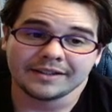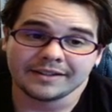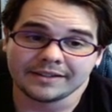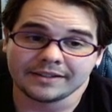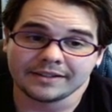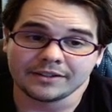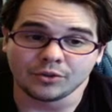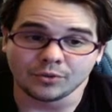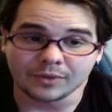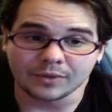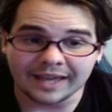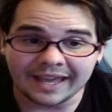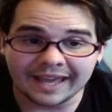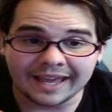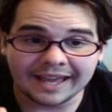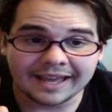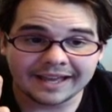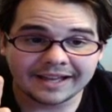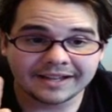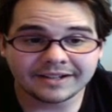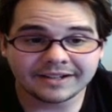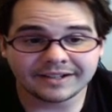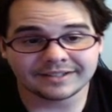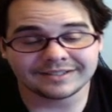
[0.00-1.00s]
you
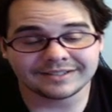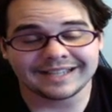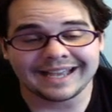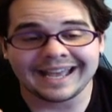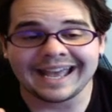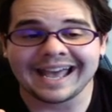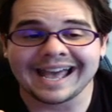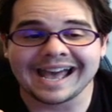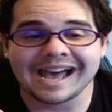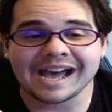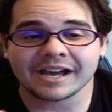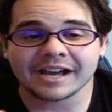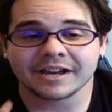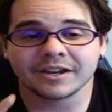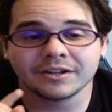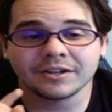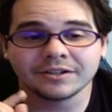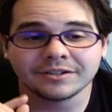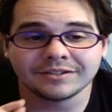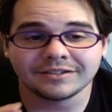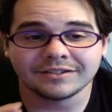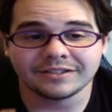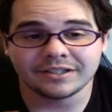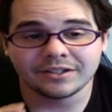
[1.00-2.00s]
can attack,
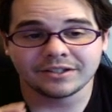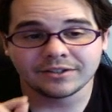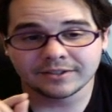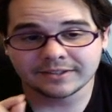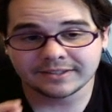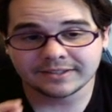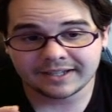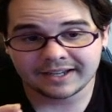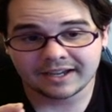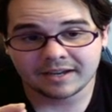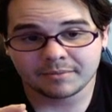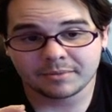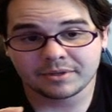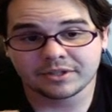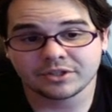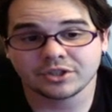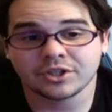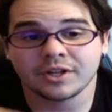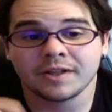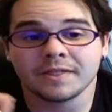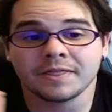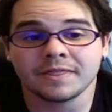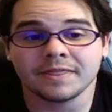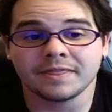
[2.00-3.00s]
deal damage,
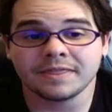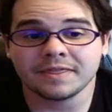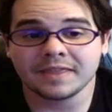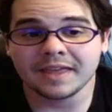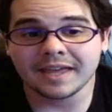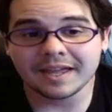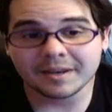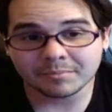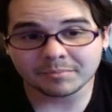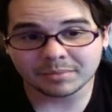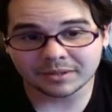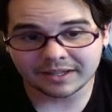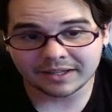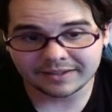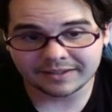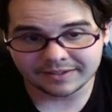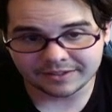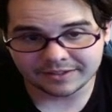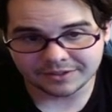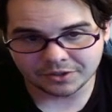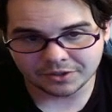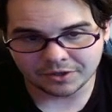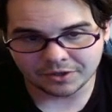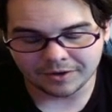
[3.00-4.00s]
then play
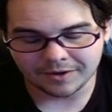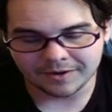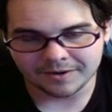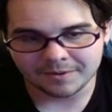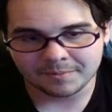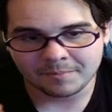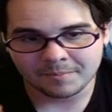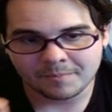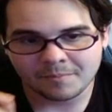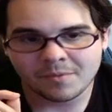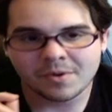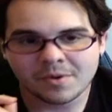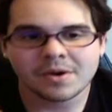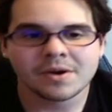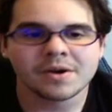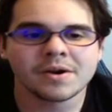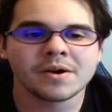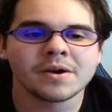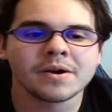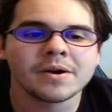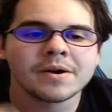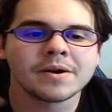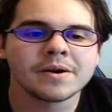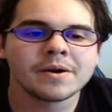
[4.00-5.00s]
this card.
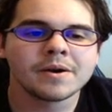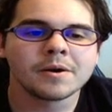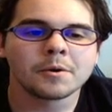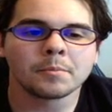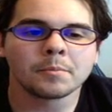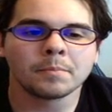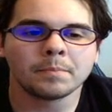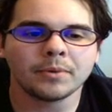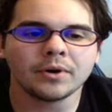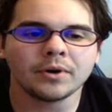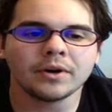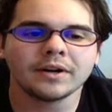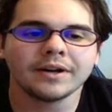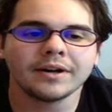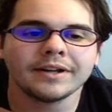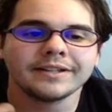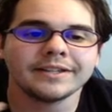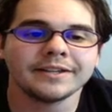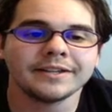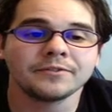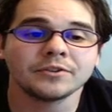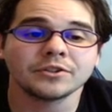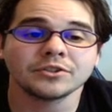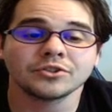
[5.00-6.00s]
But
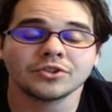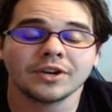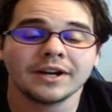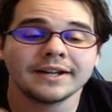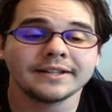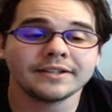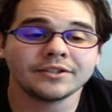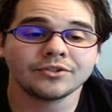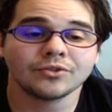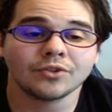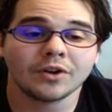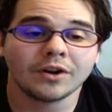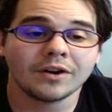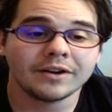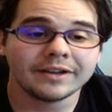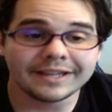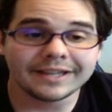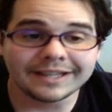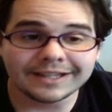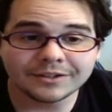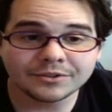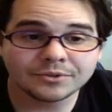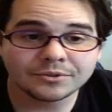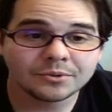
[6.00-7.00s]
if you're trying to draw
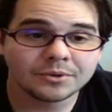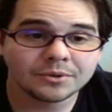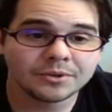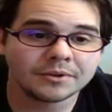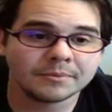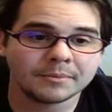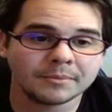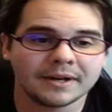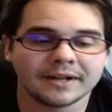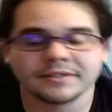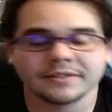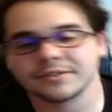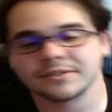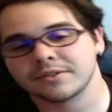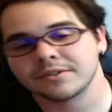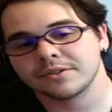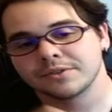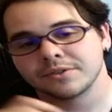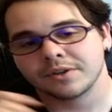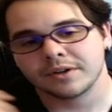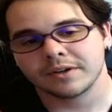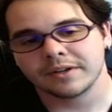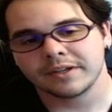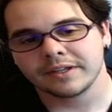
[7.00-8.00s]
into your
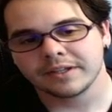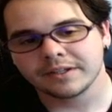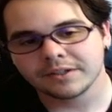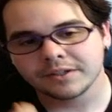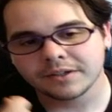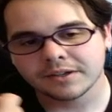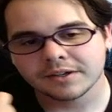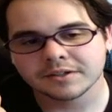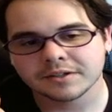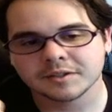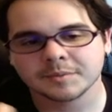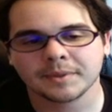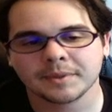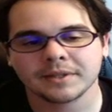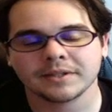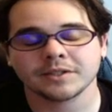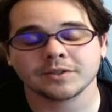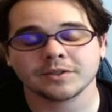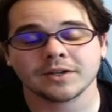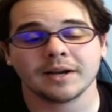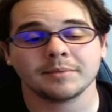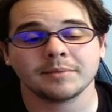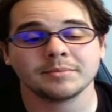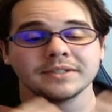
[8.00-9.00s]
monsters or into your spell and
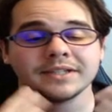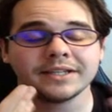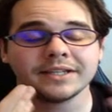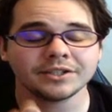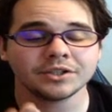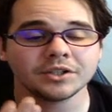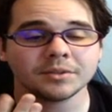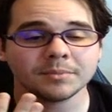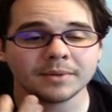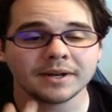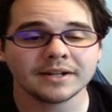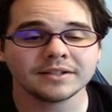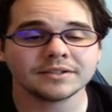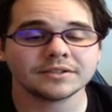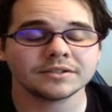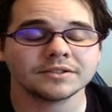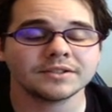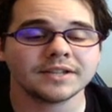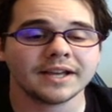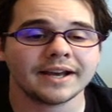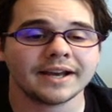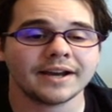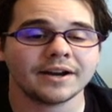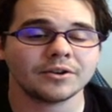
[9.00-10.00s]
traps, get your monsters
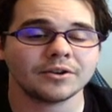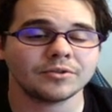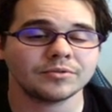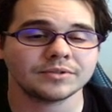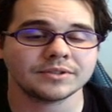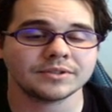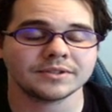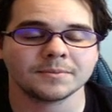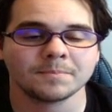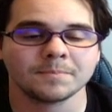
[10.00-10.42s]
out.